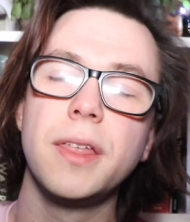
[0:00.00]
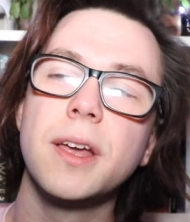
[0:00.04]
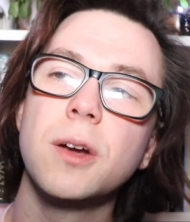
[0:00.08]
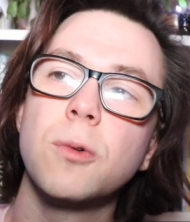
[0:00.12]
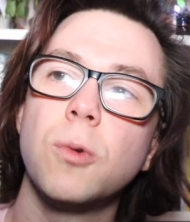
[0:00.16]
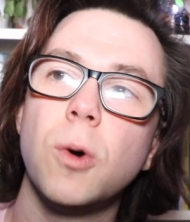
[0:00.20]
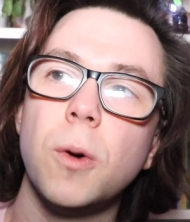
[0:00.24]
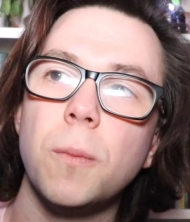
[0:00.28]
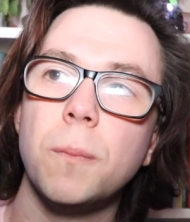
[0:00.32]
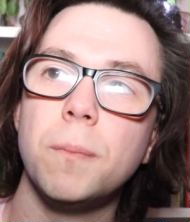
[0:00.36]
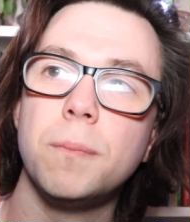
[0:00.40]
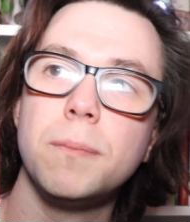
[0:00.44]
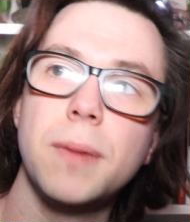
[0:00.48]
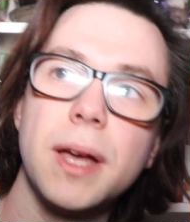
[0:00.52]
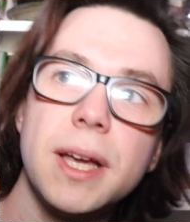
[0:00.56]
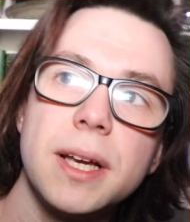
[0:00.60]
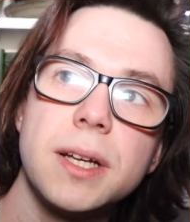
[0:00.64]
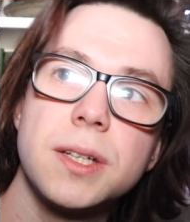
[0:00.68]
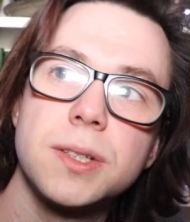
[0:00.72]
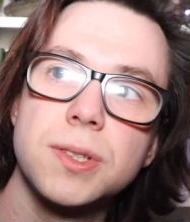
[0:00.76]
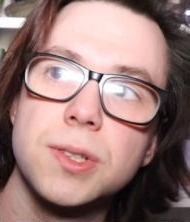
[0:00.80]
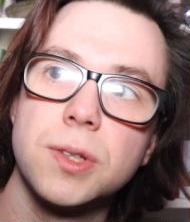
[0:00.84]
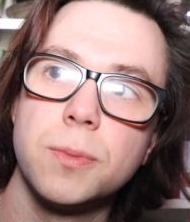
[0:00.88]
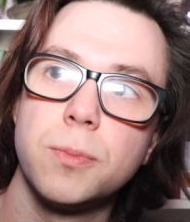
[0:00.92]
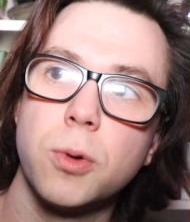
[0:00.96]
I think what
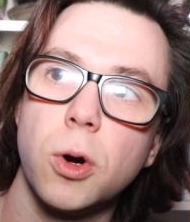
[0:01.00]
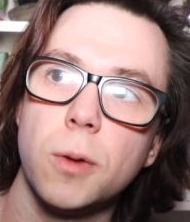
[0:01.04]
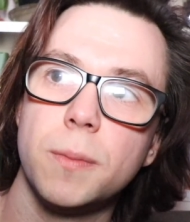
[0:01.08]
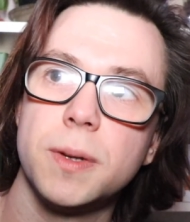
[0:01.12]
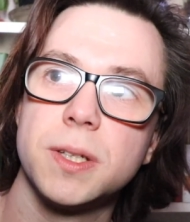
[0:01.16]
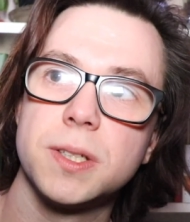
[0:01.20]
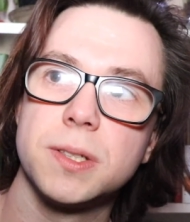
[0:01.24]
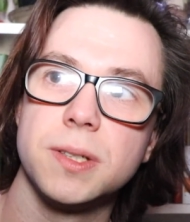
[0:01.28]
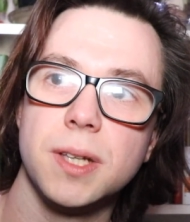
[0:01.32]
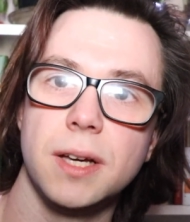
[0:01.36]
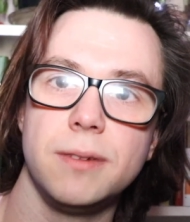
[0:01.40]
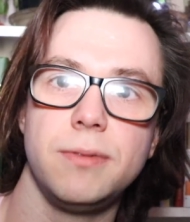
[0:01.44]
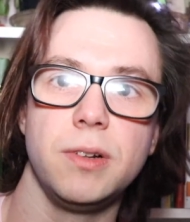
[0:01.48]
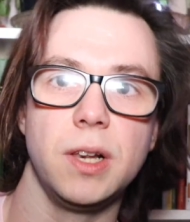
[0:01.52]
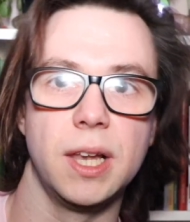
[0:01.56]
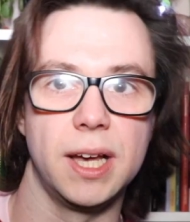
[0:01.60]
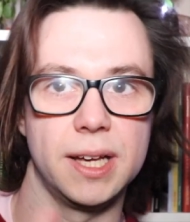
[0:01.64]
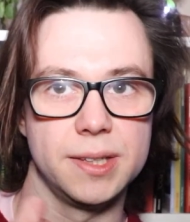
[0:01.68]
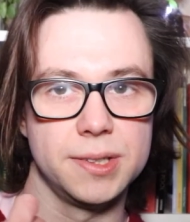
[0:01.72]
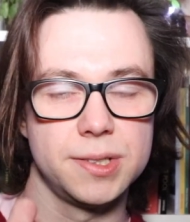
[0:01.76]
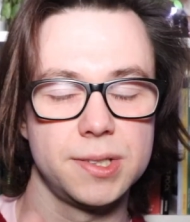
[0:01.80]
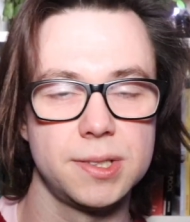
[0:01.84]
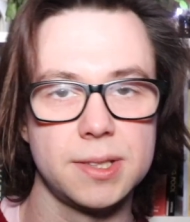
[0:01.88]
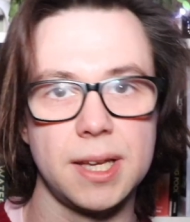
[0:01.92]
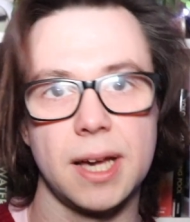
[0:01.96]
makes The Promised
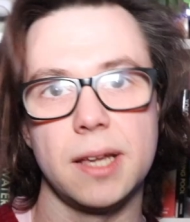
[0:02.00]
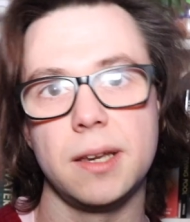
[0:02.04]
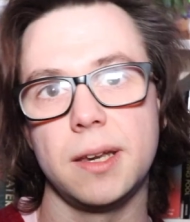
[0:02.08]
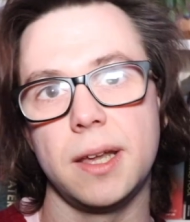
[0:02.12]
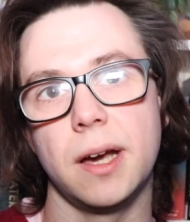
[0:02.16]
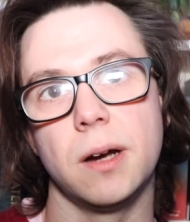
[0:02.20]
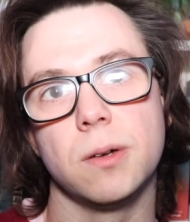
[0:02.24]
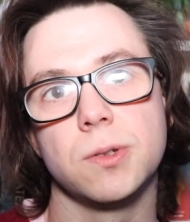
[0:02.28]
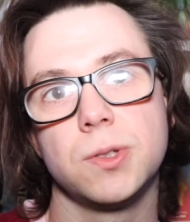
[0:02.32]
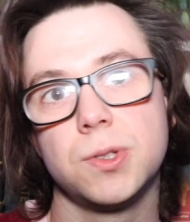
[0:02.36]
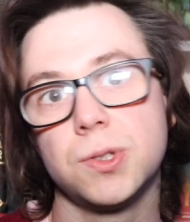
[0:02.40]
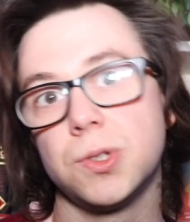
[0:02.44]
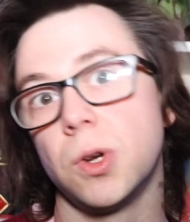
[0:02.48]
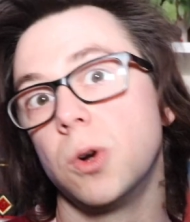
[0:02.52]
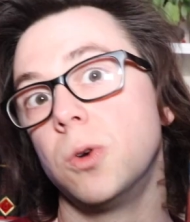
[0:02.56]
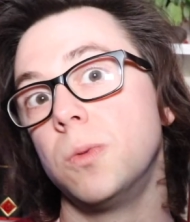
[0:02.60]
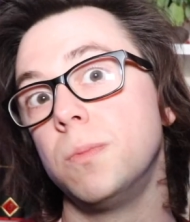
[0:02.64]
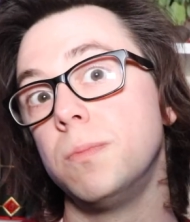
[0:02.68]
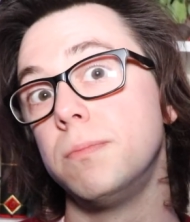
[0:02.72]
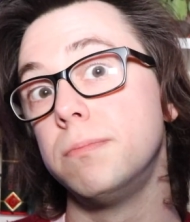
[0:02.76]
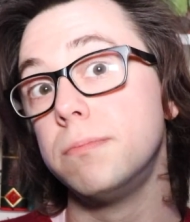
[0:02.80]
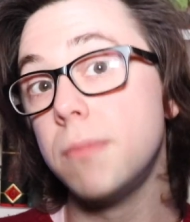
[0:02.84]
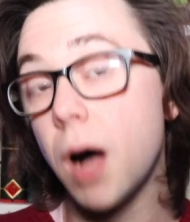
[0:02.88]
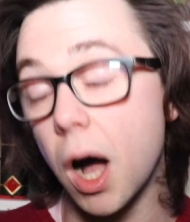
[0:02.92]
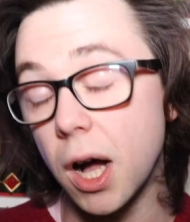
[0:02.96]
Neverland stand out so
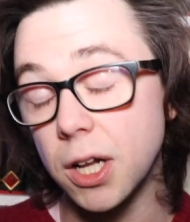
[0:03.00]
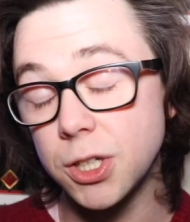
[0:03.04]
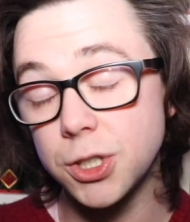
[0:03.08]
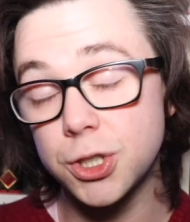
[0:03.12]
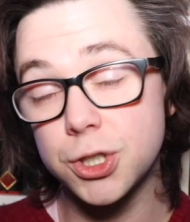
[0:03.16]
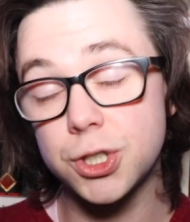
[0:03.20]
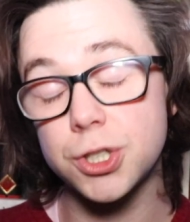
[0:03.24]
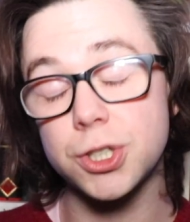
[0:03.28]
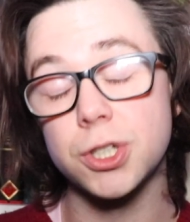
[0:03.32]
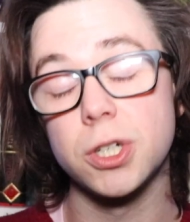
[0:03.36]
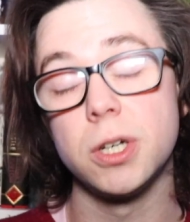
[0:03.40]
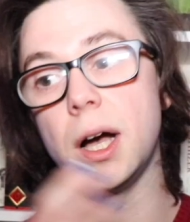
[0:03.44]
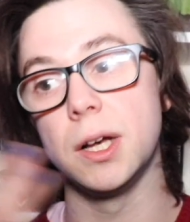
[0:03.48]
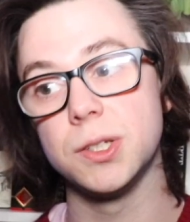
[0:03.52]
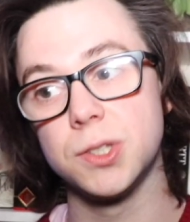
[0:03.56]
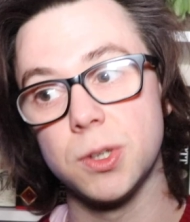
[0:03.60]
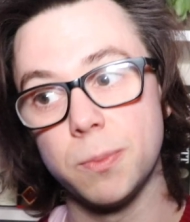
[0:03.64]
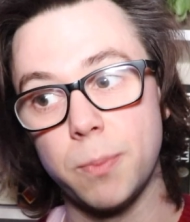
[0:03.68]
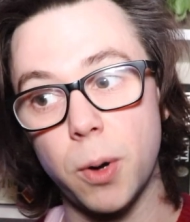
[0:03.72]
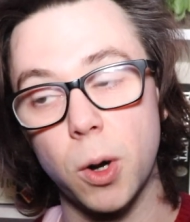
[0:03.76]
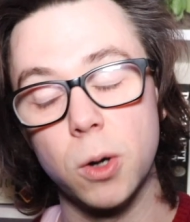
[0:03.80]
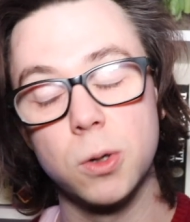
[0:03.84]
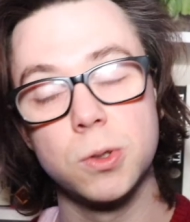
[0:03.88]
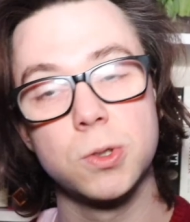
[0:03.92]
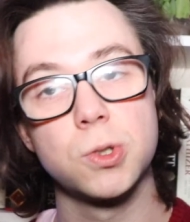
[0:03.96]
much as
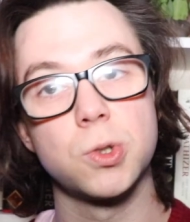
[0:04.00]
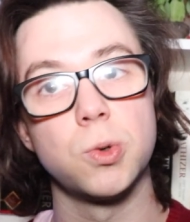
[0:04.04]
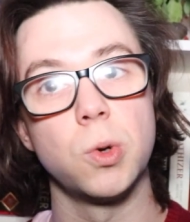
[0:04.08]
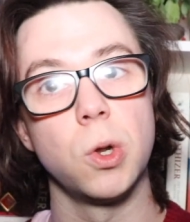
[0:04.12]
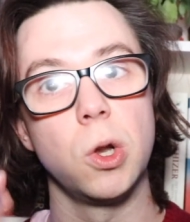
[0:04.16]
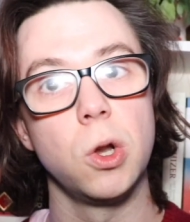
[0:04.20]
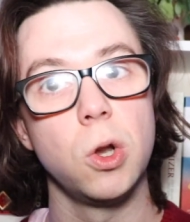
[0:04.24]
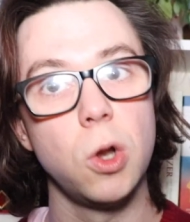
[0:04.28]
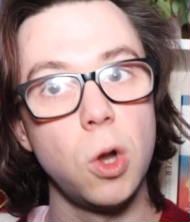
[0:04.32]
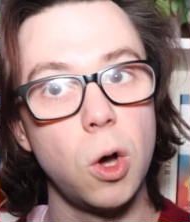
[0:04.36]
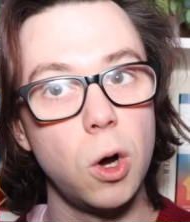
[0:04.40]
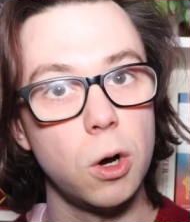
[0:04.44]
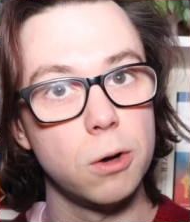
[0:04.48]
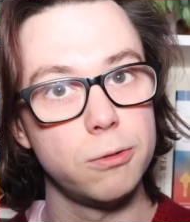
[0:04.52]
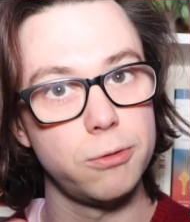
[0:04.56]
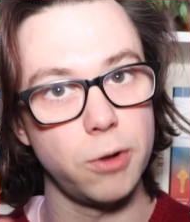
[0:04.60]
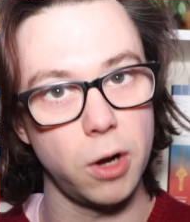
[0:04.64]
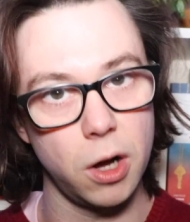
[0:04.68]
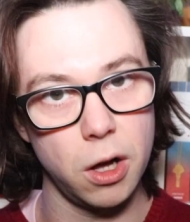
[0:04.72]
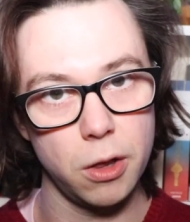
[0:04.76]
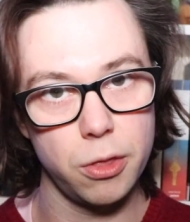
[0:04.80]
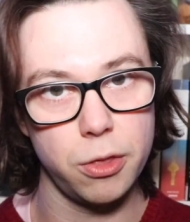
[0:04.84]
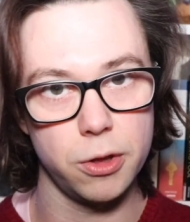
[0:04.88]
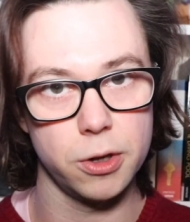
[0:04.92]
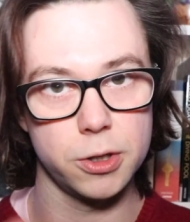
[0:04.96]
opposed to a lot of
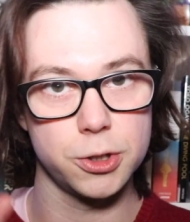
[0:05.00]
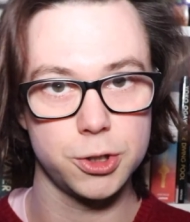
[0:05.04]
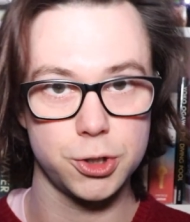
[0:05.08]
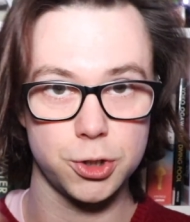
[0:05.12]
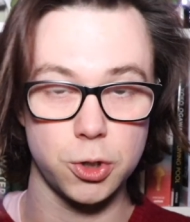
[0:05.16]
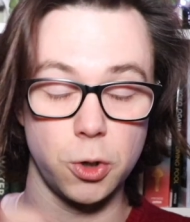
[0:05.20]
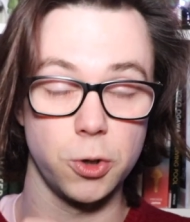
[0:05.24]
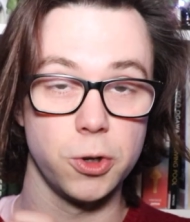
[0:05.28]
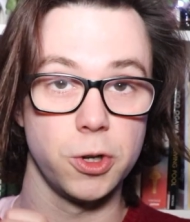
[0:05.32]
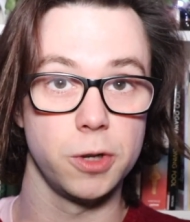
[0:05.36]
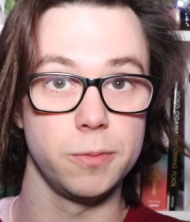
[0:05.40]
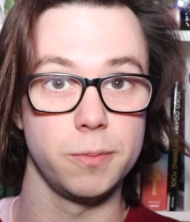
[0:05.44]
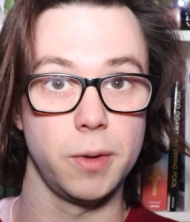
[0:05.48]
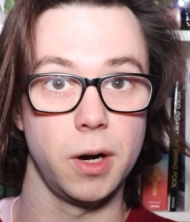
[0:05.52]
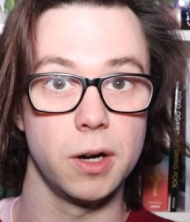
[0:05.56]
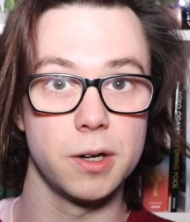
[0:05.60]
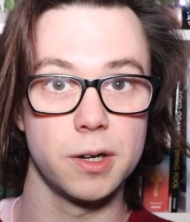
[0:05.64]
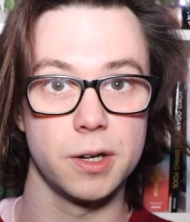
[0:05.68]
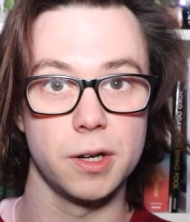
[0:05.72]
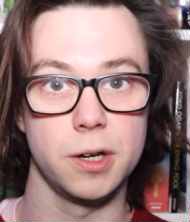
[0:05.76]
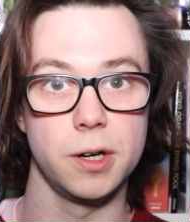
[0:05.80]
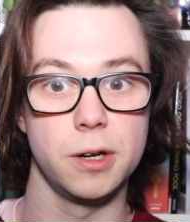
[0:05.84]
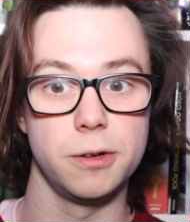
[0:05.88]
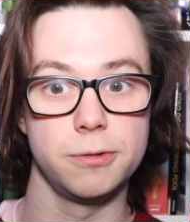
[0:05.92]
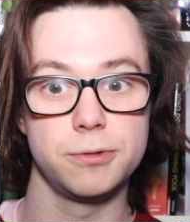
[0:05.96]
other shonen
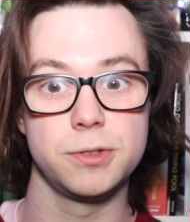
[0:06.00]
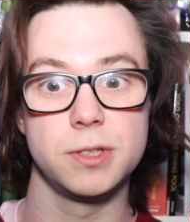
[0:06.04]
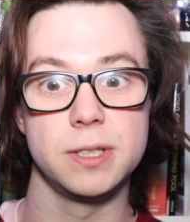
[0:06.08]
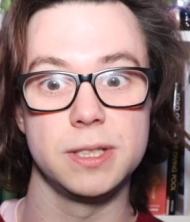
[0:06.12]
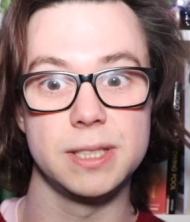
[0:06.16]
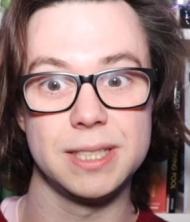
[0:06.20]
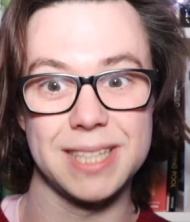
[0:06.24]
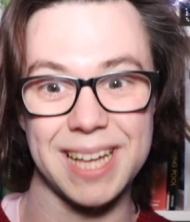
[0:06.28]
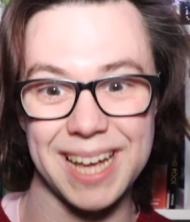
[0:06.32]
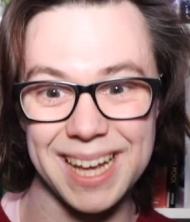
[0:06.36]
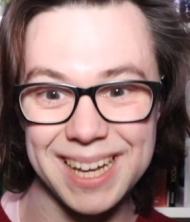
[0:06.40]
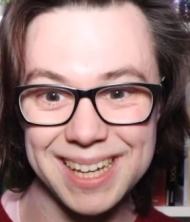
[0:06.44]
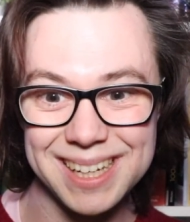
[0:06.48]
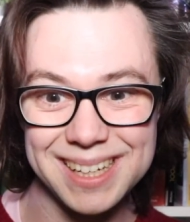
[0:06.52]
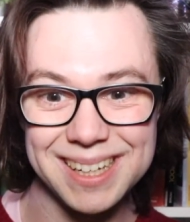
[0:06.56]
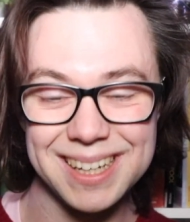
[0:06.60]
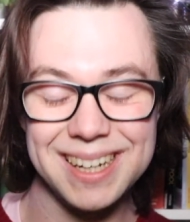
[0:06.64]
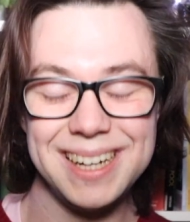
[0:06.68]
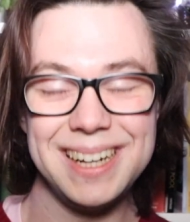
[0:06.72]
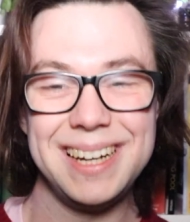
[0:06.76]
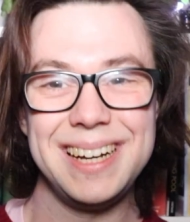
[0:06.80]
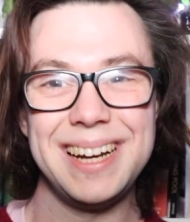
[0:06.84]
manga of today,